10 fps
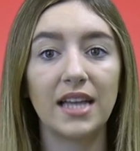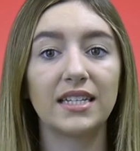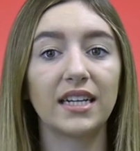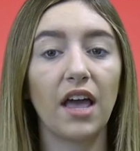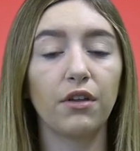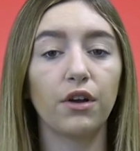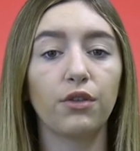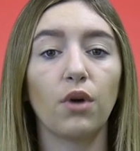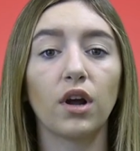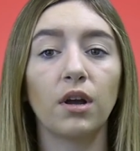
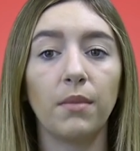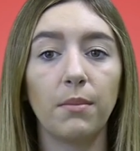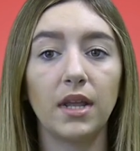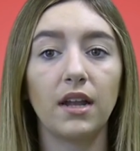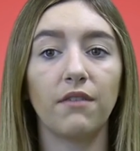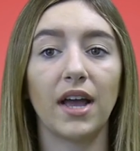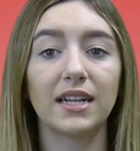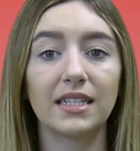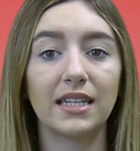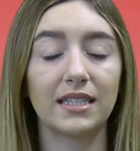Together, through our commitment of
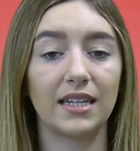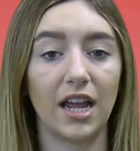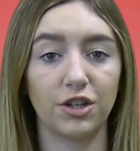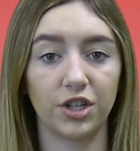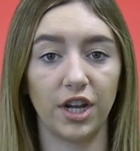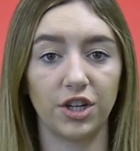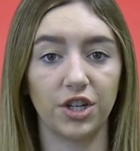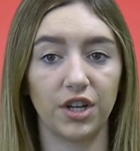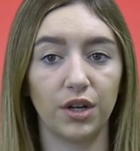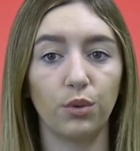excellence in
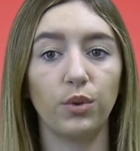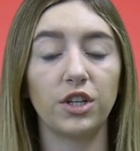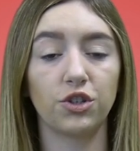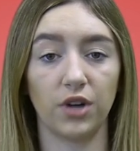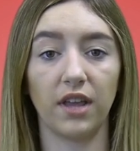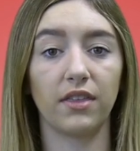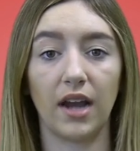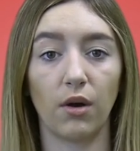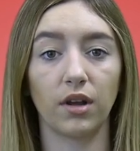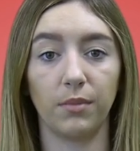education, we strengthen
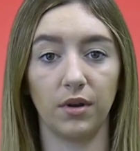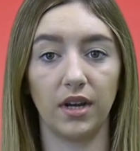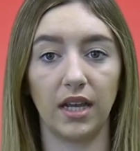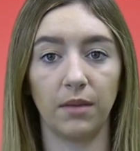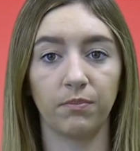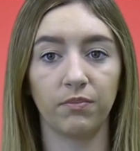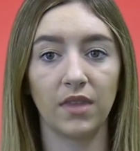our community.